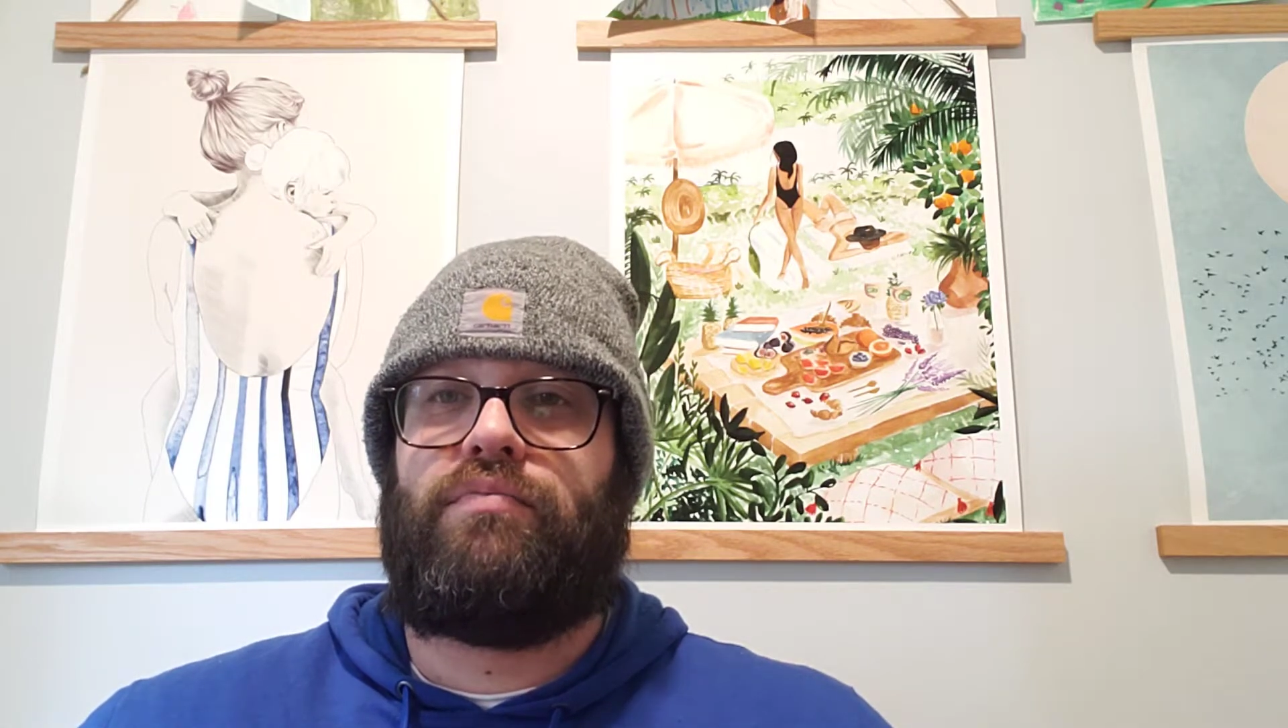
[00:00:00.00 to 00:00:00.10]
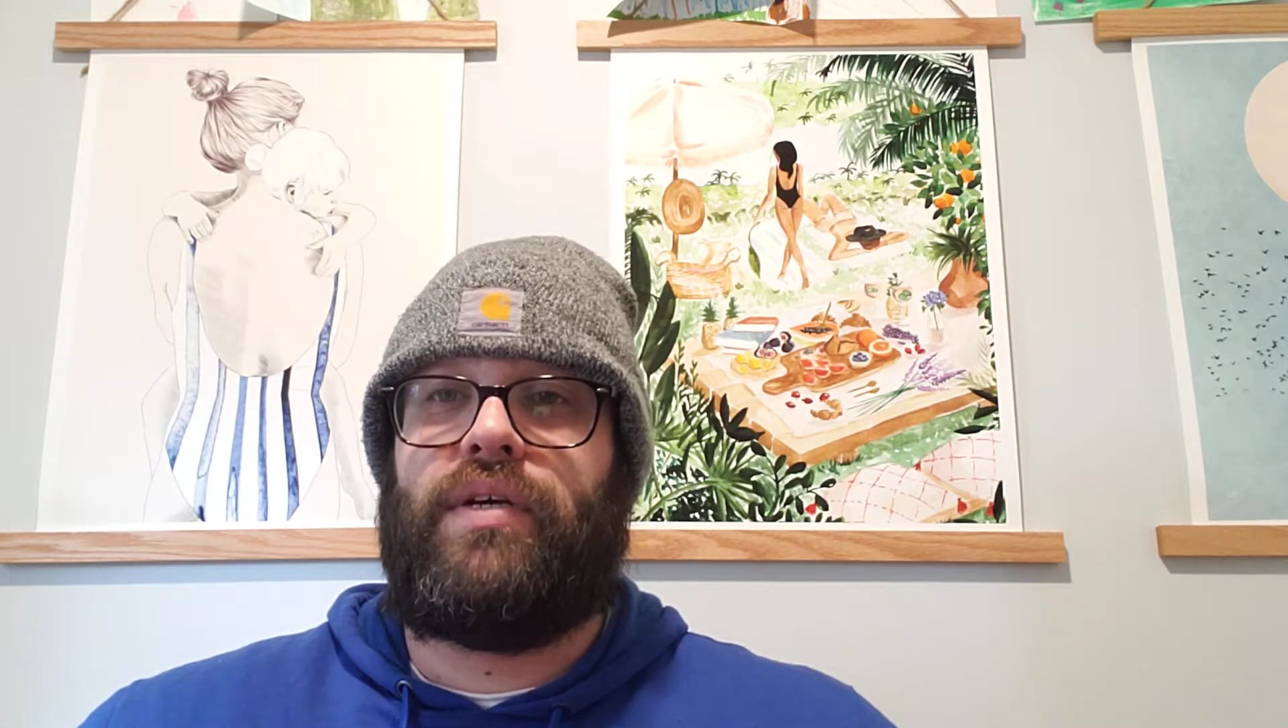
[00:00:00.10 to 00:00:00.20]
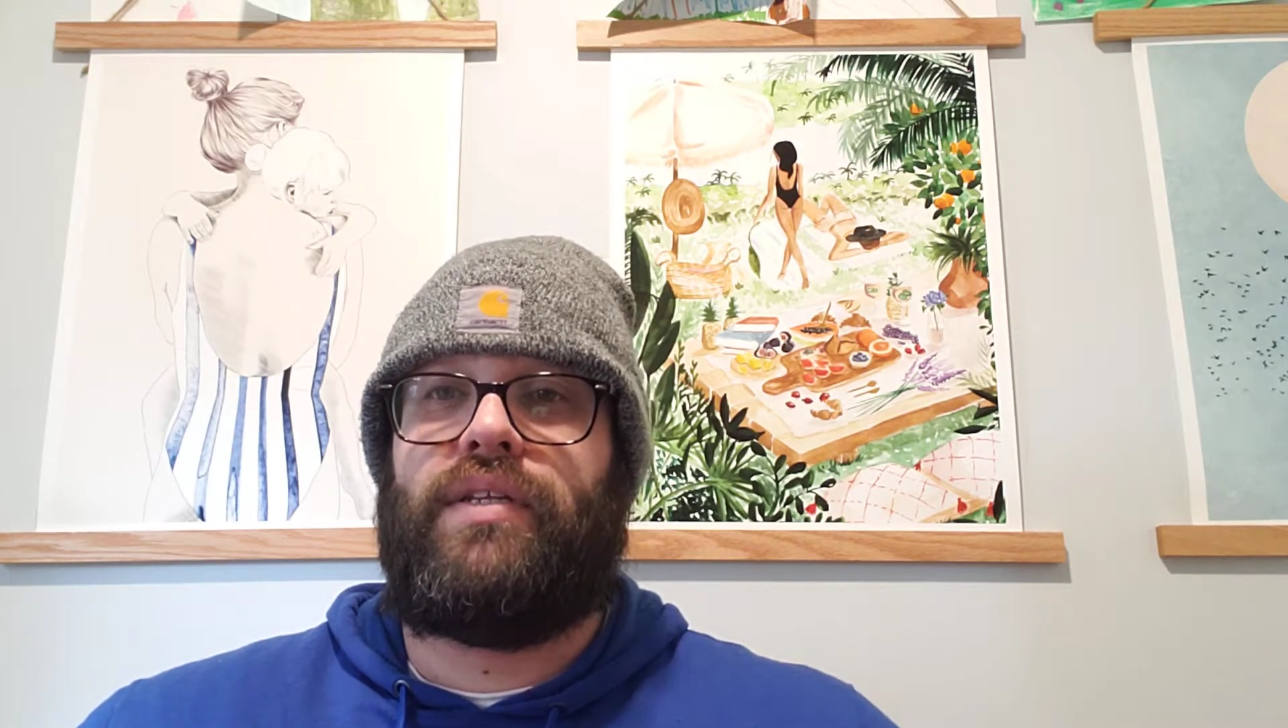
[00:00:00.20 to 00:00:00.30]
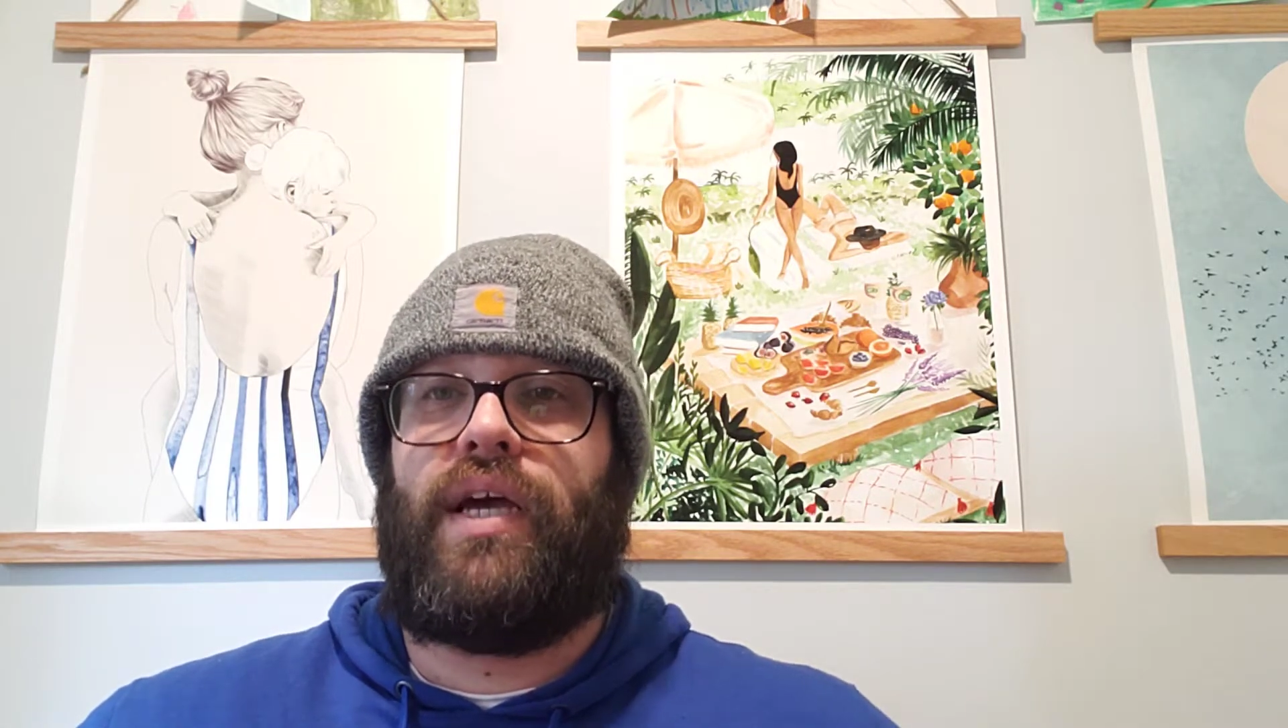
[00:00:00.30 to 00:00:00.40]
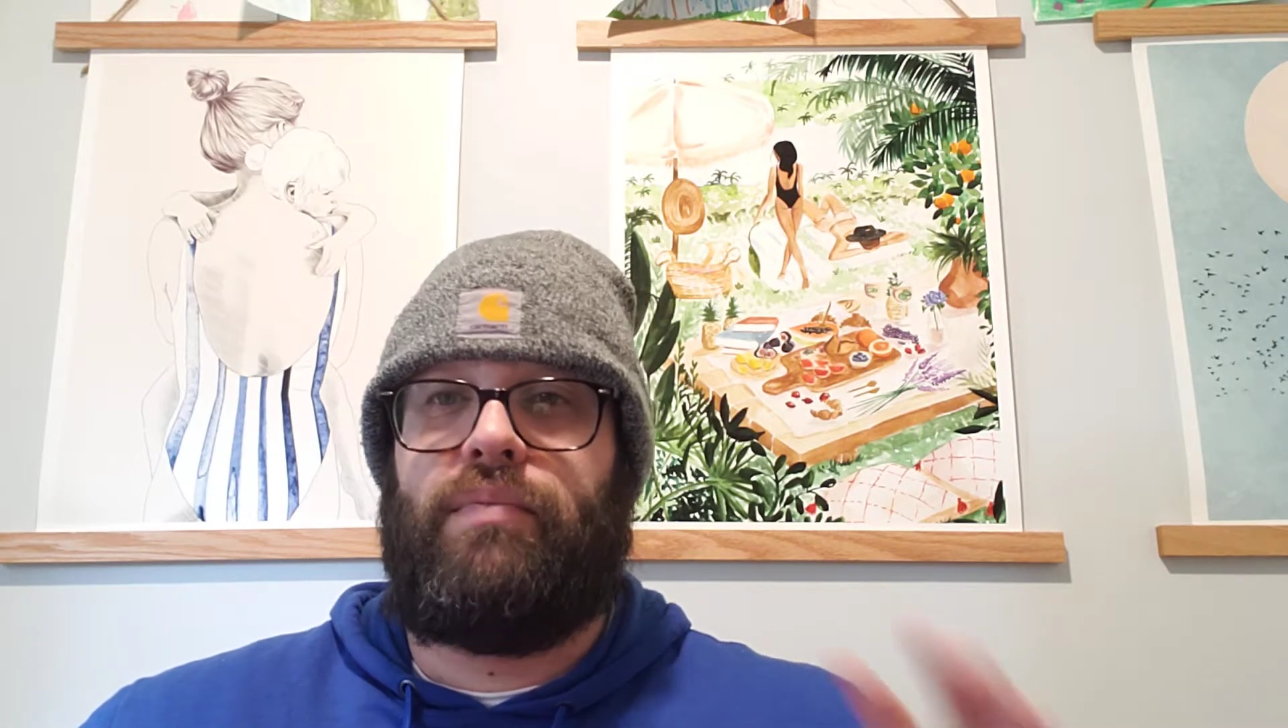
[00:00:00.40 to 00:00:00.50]

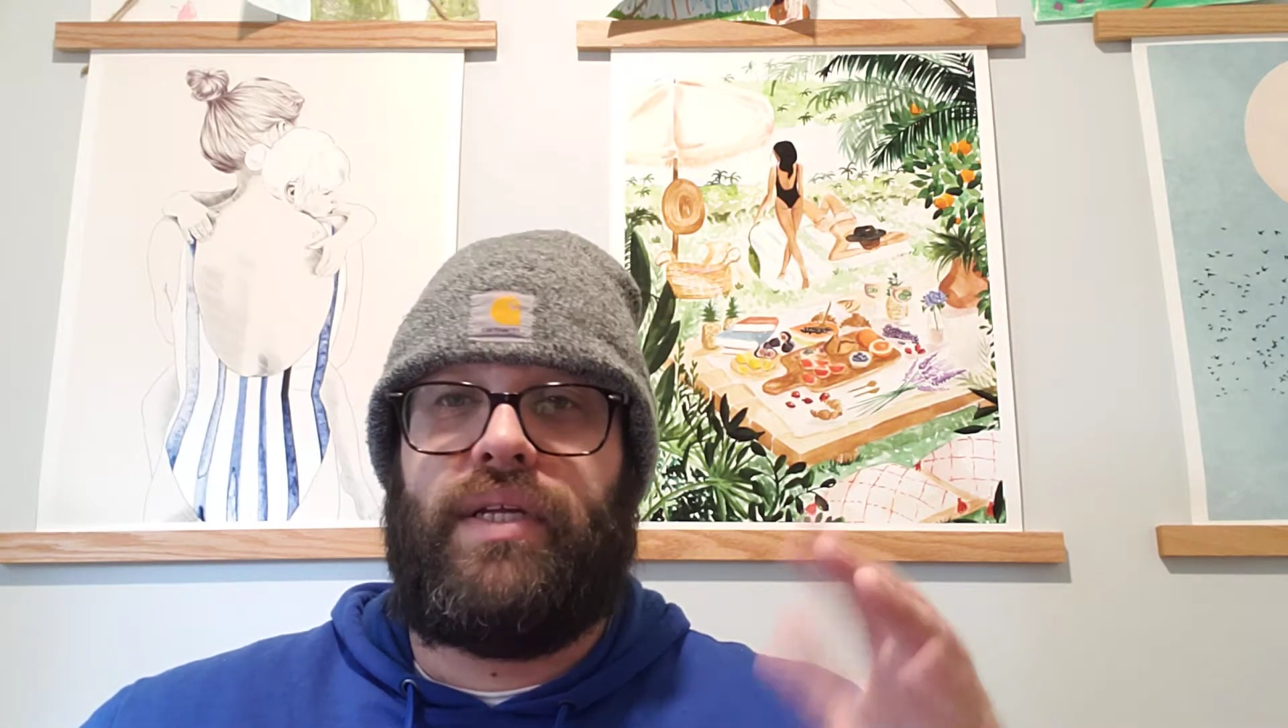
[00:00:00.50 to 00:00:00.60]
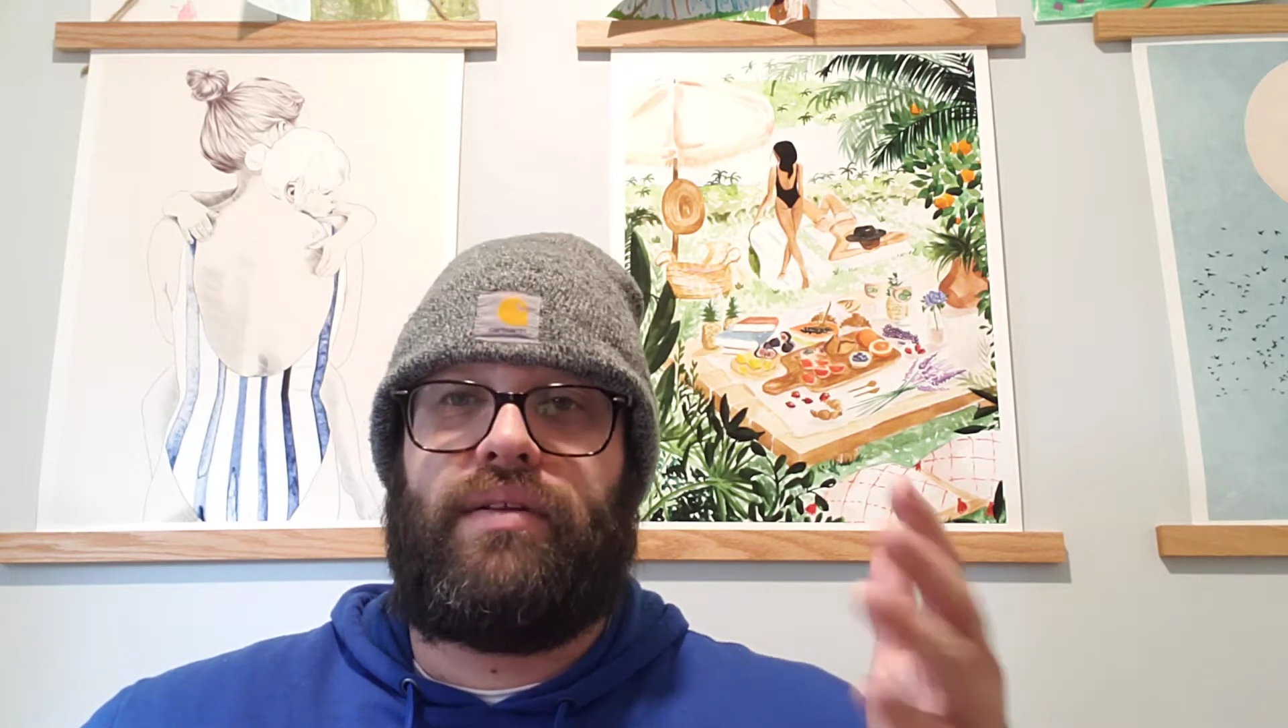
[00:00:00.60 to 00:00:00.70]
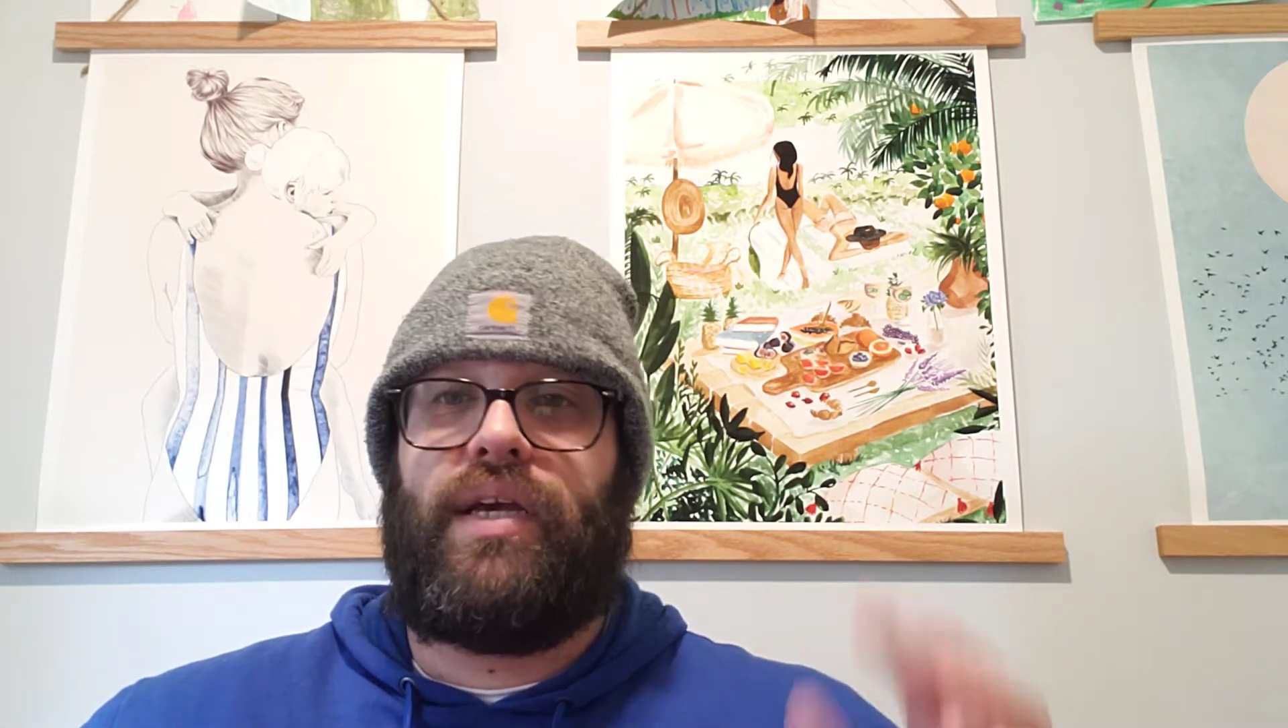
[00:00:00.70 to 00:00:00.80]
mid to